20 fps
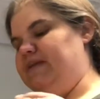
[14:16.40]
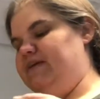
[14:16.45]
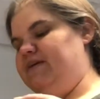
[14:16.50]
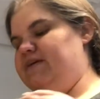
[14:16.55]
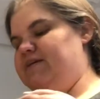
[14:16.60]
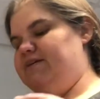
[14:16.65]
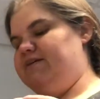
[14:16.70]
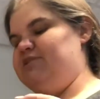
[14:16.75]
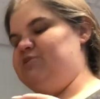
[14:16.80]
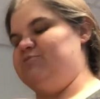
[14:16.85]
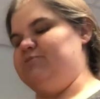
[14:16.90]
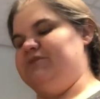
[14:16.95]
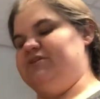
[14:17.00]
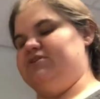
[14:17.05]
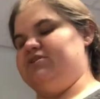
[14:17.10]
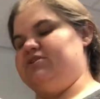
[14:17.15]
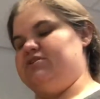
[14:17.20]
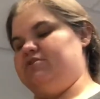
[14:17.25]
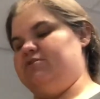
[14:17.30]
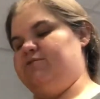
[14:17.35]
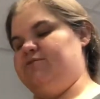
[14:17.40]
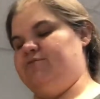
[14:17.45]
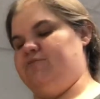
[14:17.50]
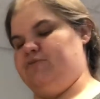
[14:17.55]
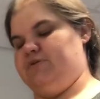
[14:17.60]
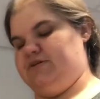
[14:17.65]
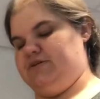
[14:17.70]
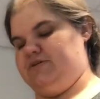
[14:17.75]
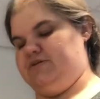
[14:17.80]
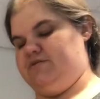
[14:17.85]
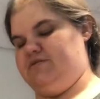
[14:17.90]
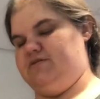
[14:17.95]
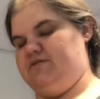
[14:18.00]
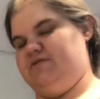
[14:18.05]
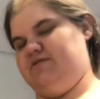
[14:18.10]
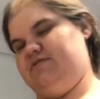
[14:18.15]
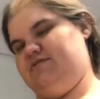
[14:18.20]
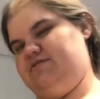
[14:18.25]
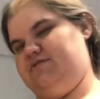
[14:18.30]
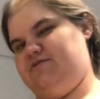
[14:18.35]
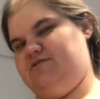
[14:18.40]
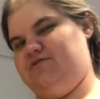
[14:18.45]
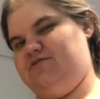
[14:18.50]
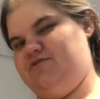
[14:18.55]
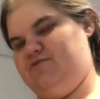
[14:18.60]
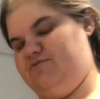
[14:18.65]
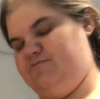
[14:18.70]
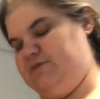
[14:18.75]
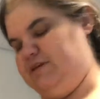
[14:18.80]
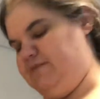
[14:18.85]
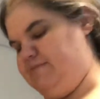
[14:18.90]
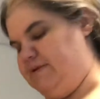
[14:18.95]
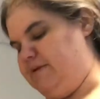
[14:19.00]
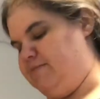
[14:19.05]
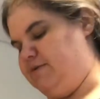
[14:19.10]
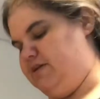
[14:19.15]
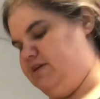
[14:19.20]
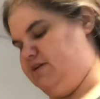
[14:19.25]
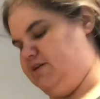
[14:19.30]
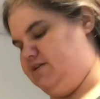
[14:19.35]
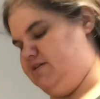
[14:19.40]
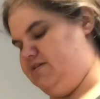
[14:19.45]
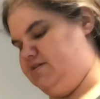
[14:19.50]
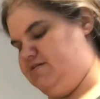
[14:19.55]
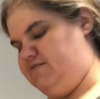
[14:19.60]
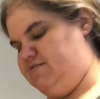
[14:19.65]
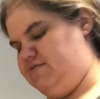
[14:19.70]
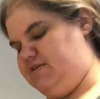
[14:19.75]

That's been a slow one to make my money on there.